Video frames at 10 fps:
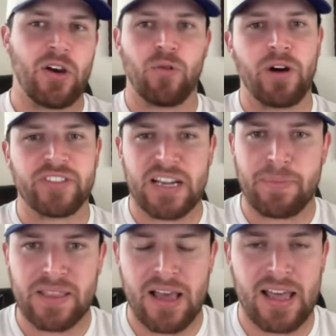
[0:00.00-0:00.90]
What was that?
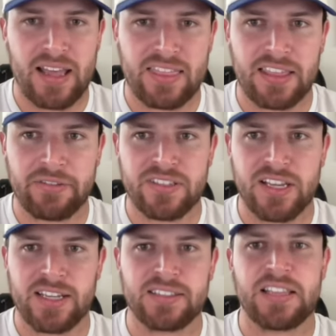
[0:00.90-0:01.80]
I think it was
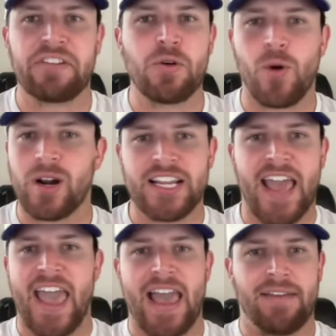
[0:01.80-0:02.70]
a uh, 71 and
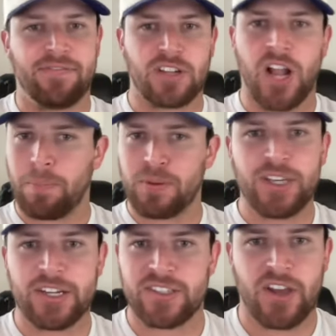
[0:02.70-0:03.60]
a half a couple
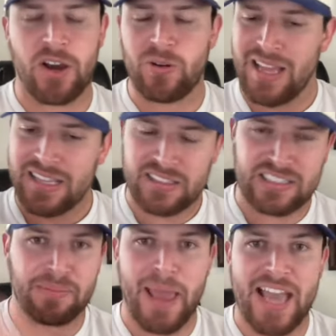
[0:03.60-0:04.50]
years ago.
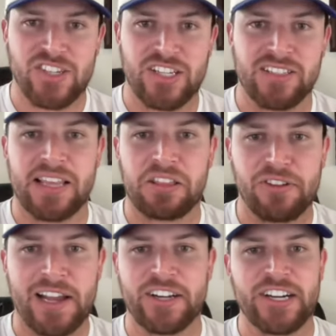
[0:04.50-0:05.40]
Smashed yeah. it, set the
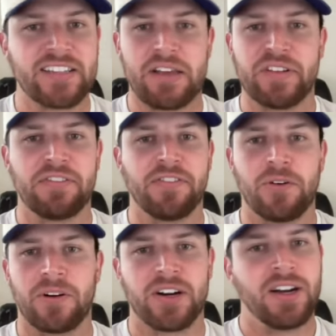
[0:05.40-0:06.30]
record at
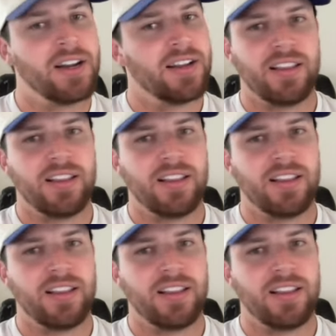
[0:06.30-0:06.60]
74.